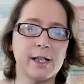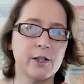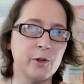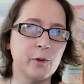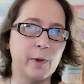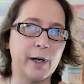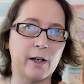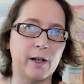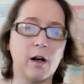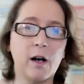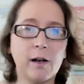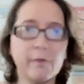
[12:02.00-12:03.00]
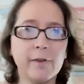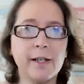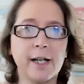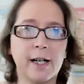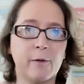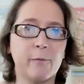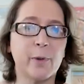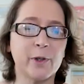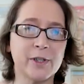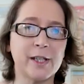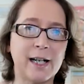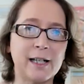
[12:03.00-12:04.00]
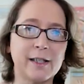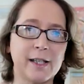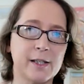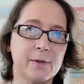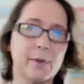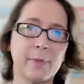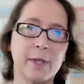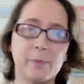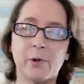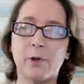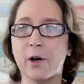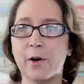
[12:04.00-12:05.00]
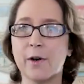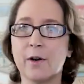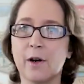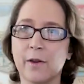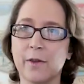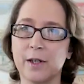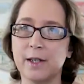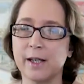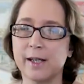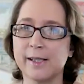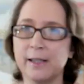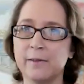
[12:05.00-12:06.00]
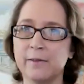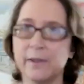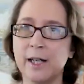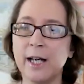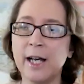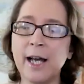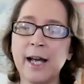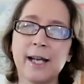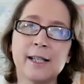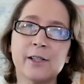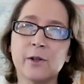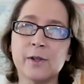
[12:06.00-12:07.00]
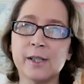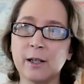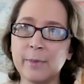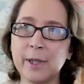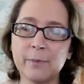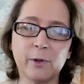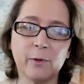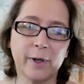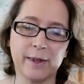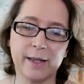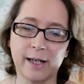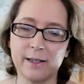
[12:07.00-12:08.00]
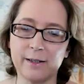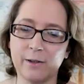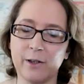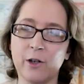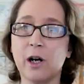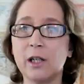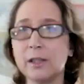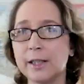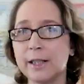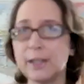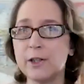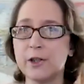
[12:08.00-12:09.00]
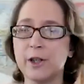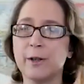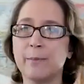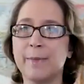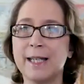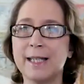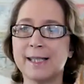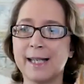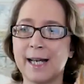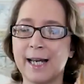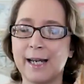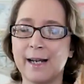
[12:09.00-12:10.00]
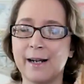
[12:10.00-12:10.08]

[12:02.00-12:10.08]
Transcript: do well often have personalities where people are their authentic self. And so some people with that knowledge may say,